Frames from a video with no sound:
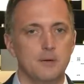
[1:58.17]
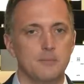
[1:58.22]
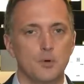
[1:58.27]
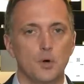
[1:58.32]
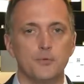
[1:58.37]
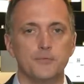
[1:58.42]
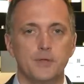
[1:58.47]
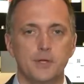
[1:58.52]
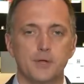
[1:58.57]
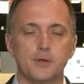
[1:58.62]
a
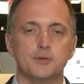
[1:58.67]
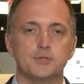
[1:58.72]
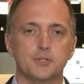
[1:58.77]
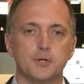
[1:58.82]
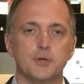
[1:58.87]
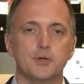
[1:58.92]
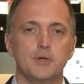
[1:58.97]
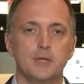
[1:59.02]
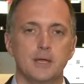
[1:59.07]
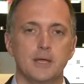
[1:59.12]
multi-year
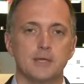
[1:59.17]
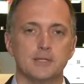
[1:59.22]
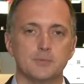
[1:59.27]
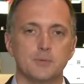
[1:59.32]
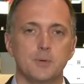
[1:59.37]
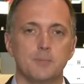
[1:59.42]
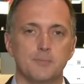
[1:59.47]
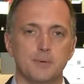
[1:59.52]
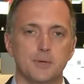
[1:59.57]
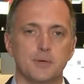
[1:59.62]
journey
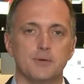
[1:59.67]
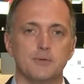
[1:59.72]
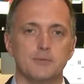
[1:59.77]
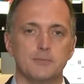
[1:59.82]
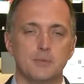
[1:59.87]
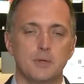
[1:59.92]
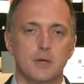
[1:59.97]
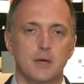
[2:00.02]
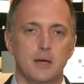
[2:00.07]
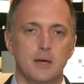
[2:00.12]
as we
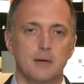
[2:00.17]
build